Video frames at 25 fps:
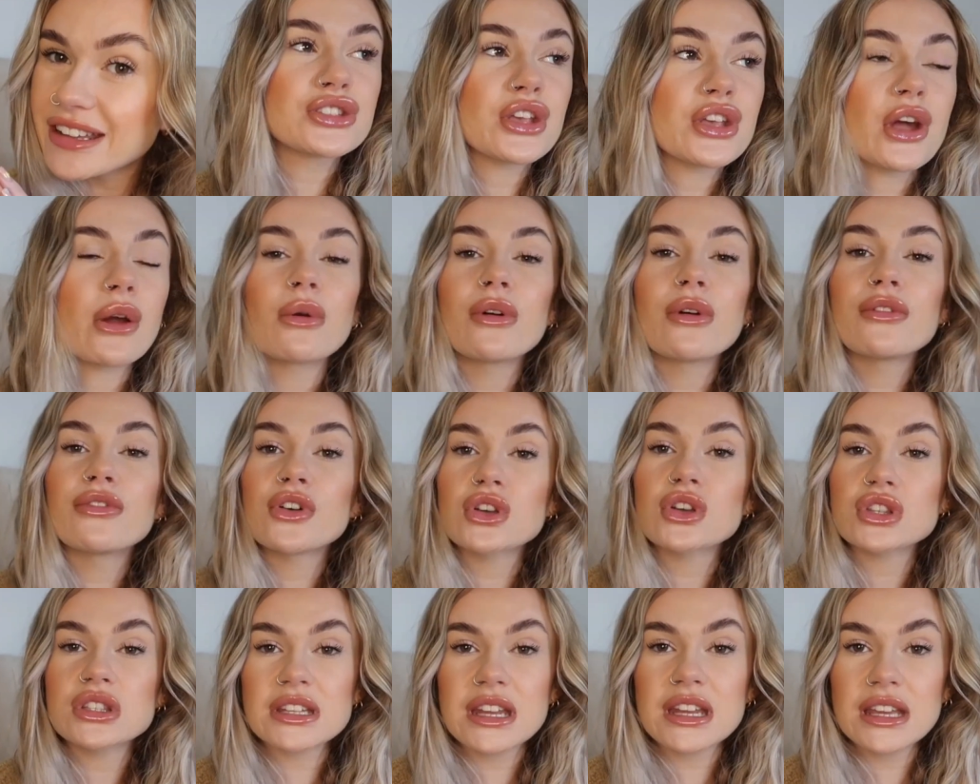So
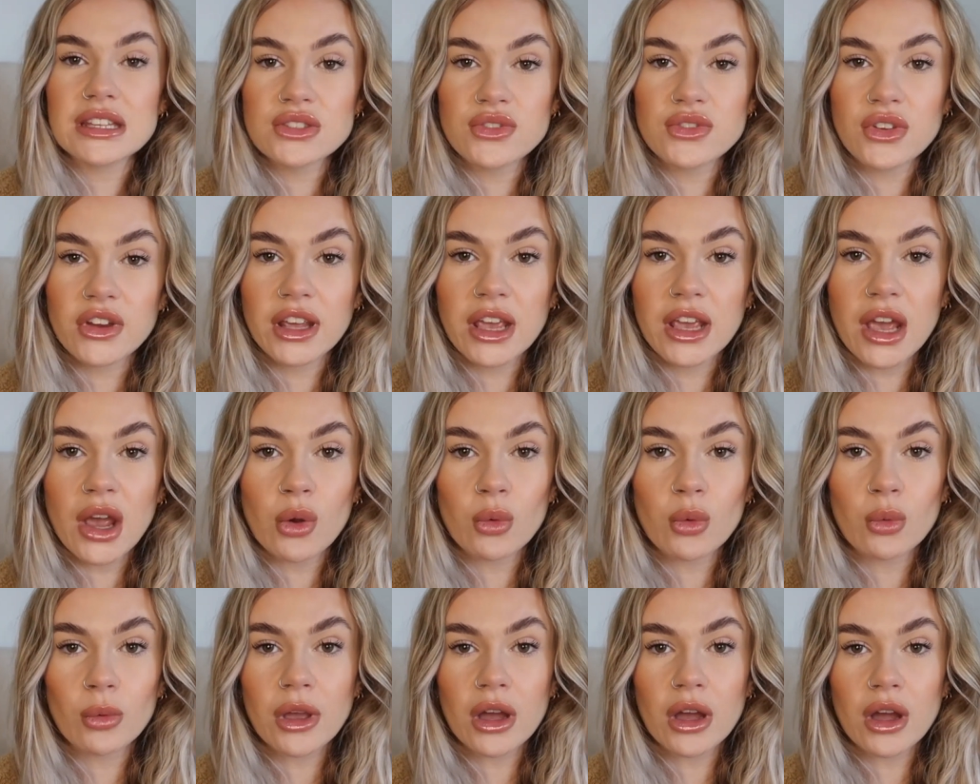for today's video
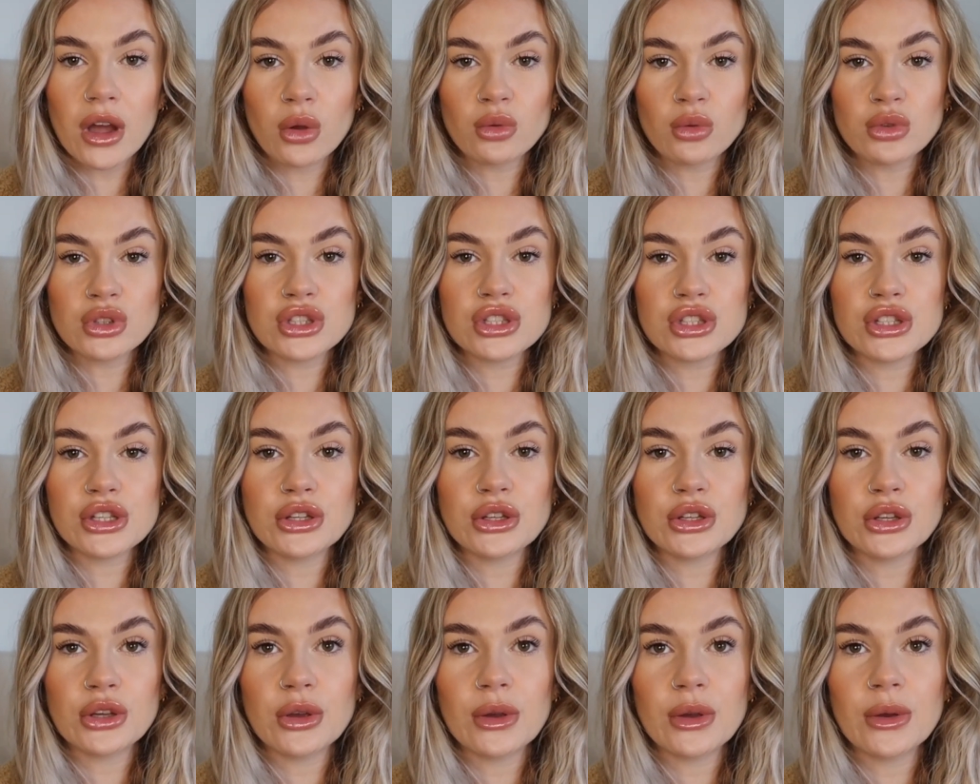we are going to
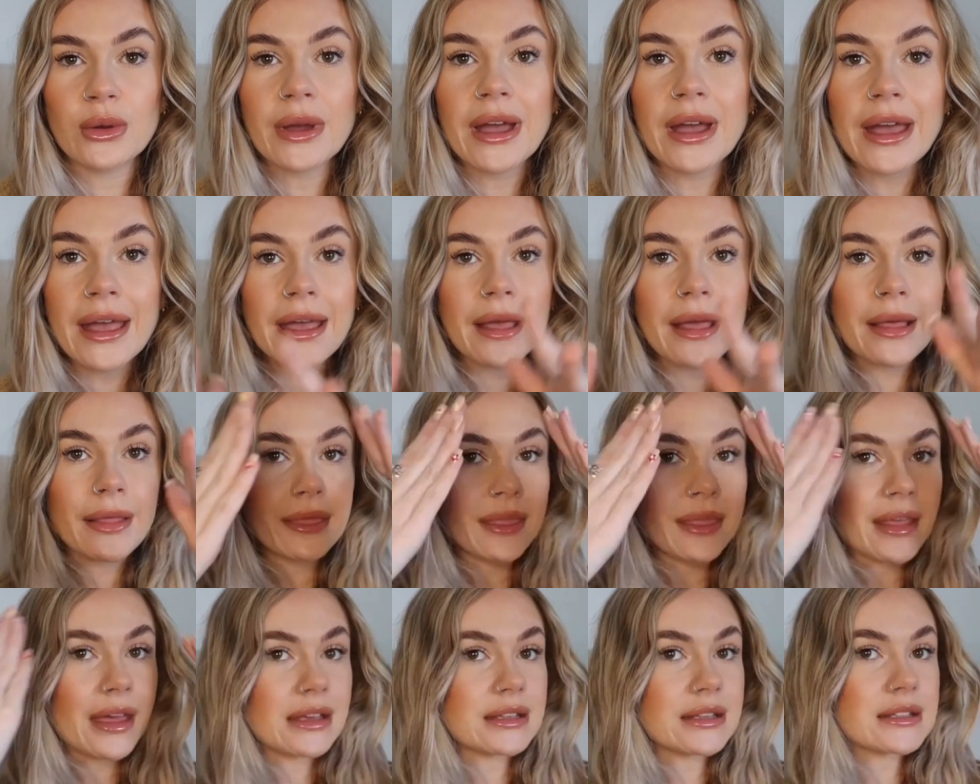do
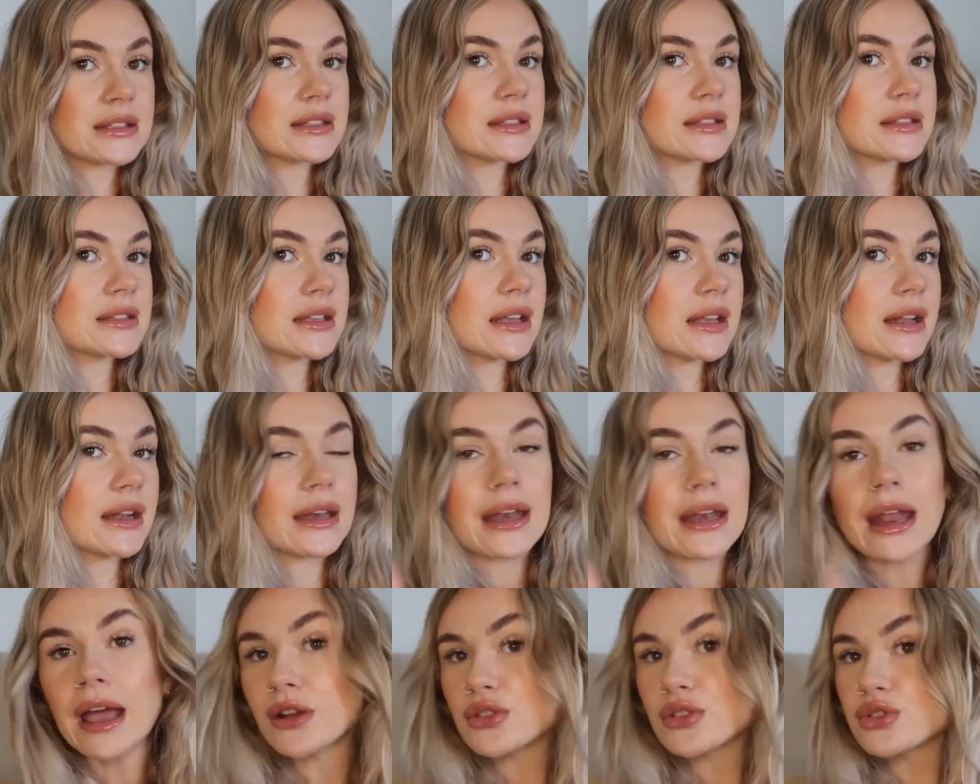this
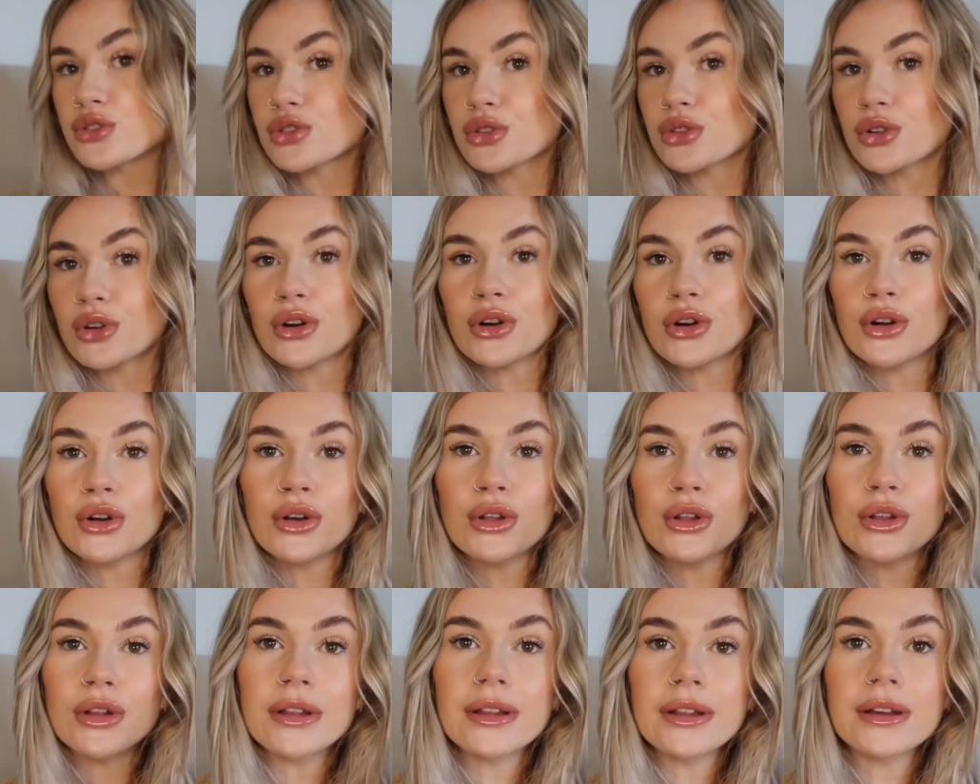
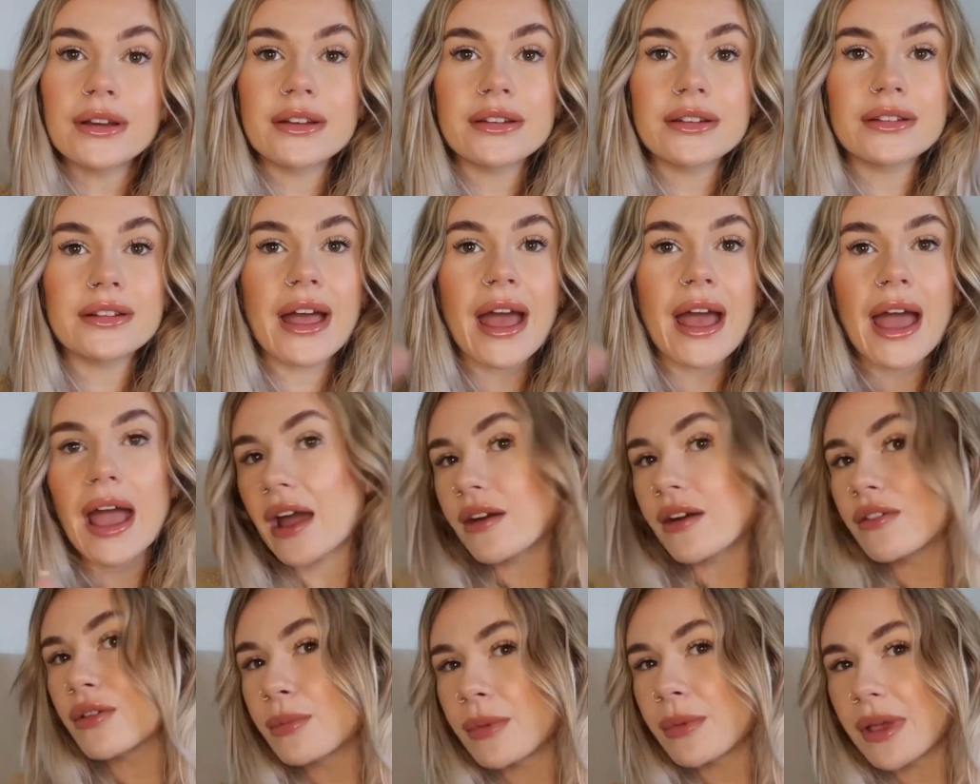natural
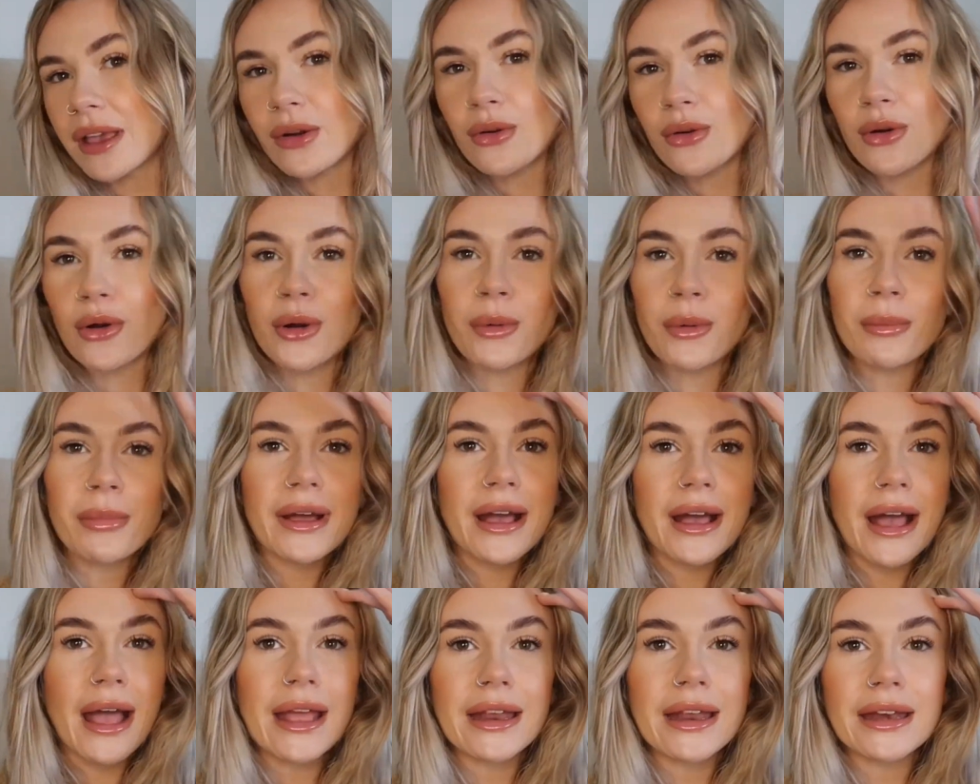hair and makeup
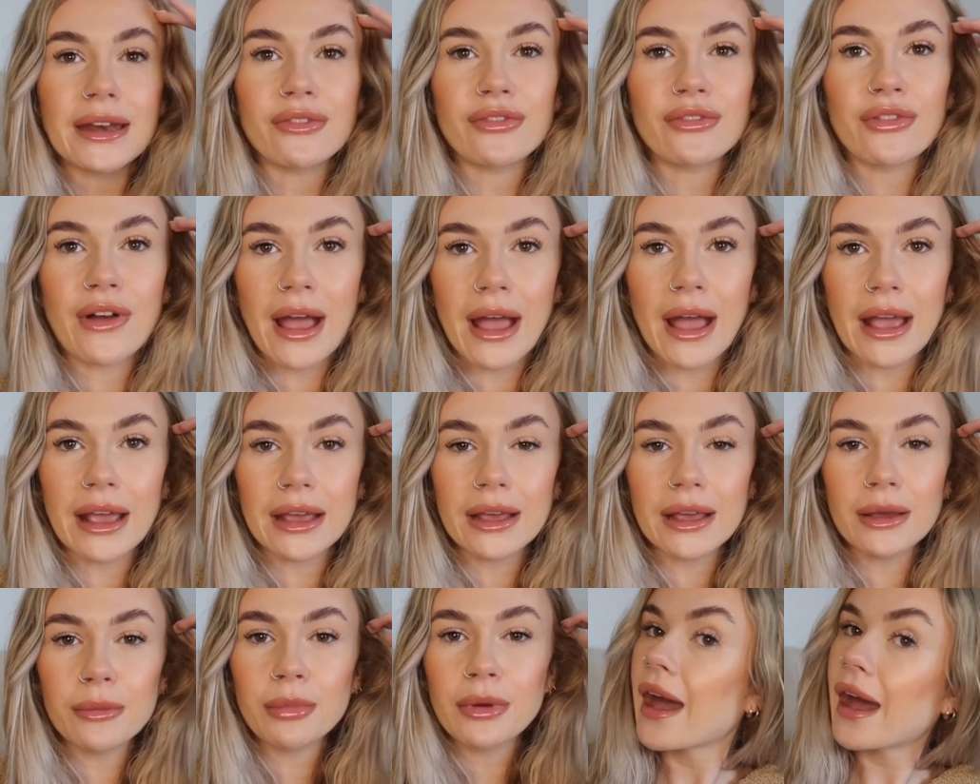kind of
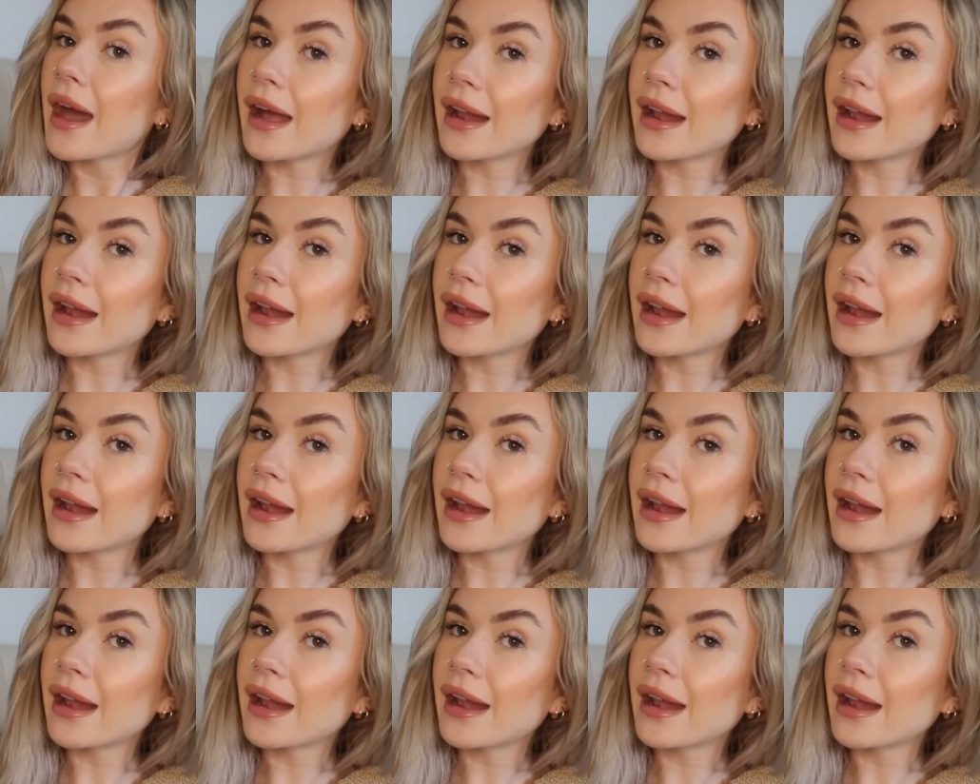vibe,